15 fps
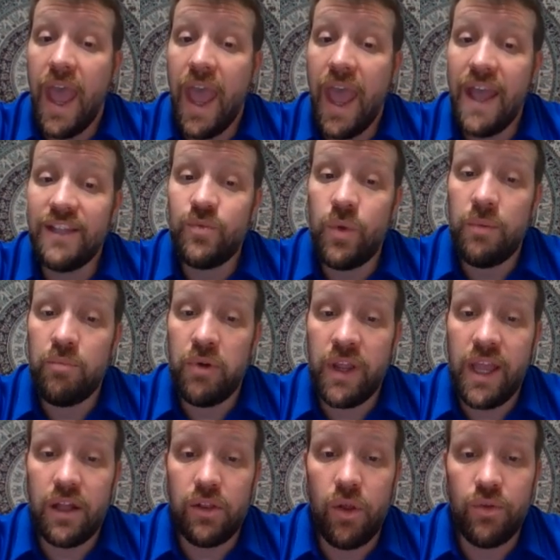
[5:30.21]
As we bring
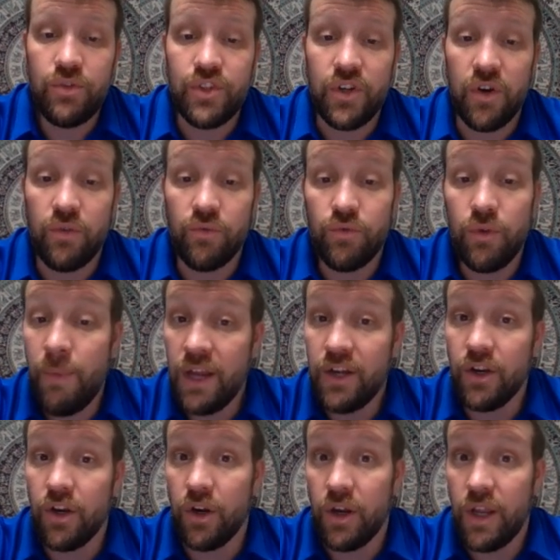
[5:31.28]
it closer,
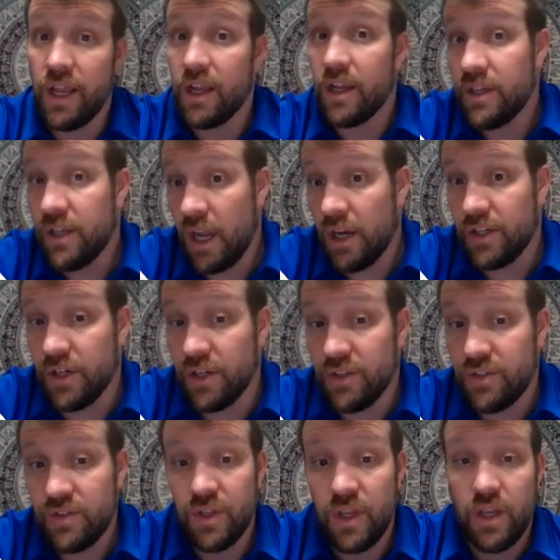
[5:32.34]
reminder, in
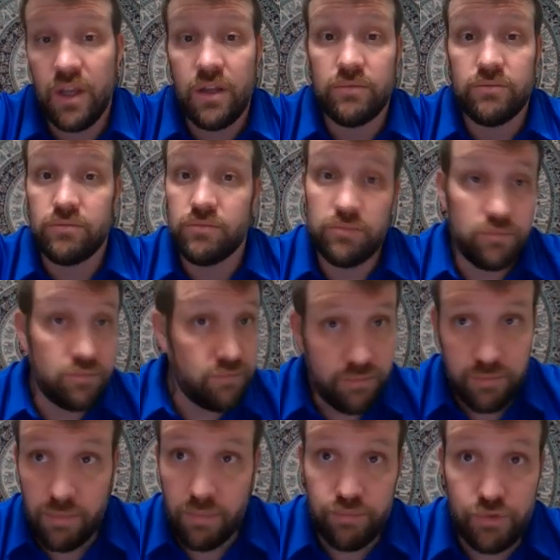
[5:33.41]
conductors,
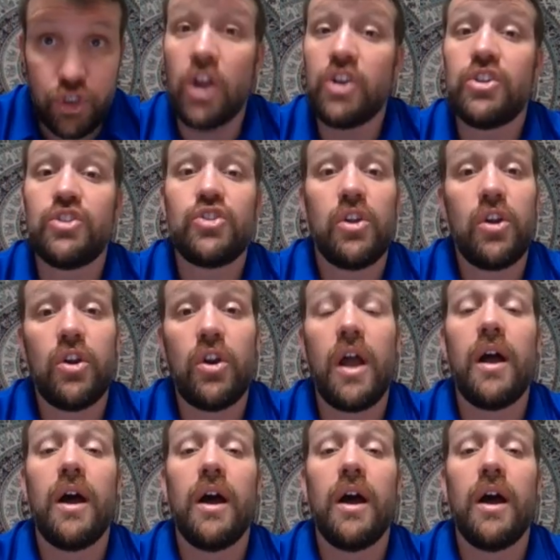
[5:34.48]
charges are